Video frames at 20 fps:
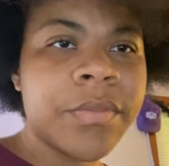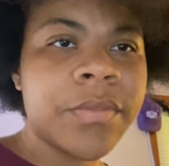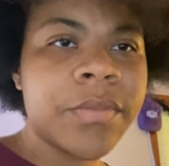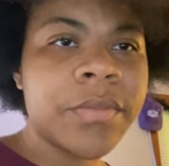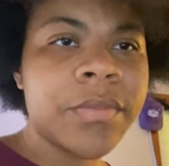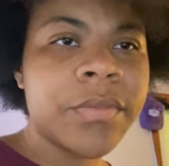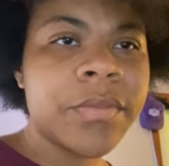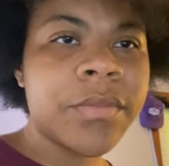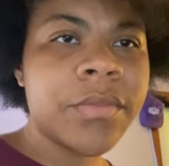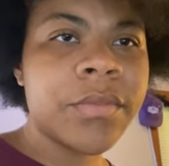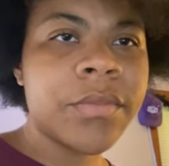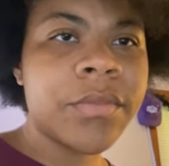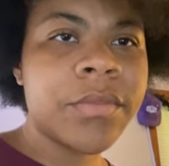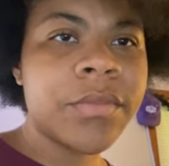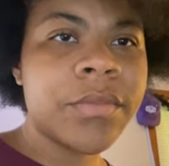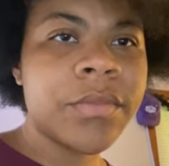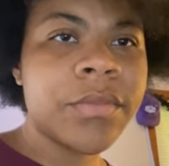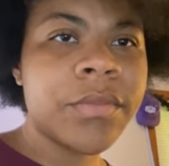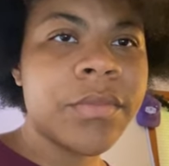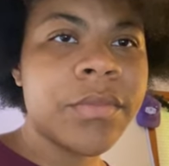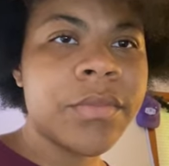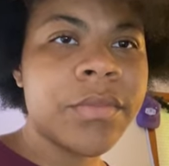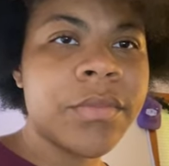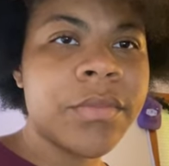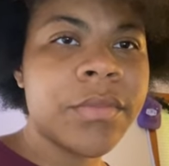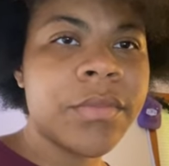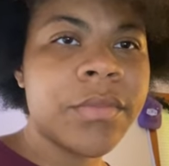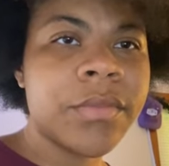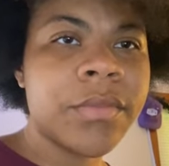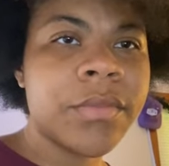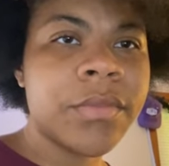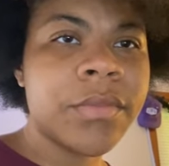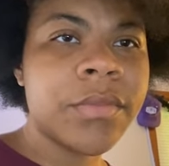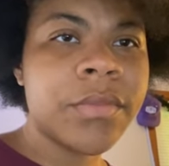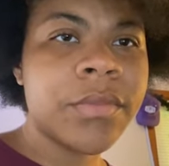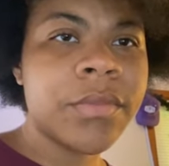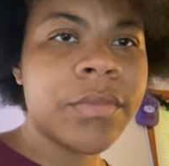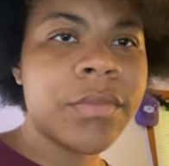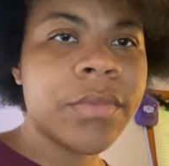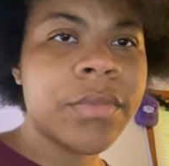
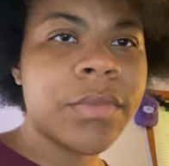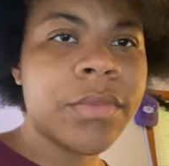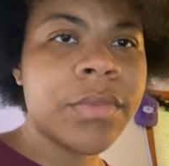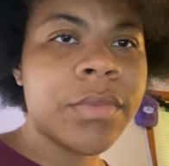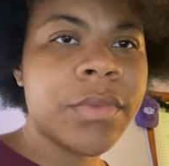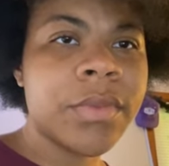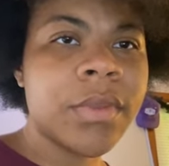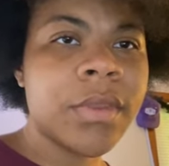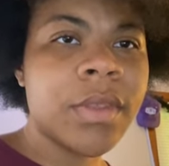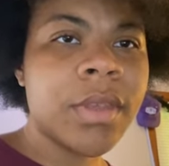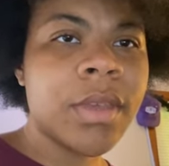(no one is talking)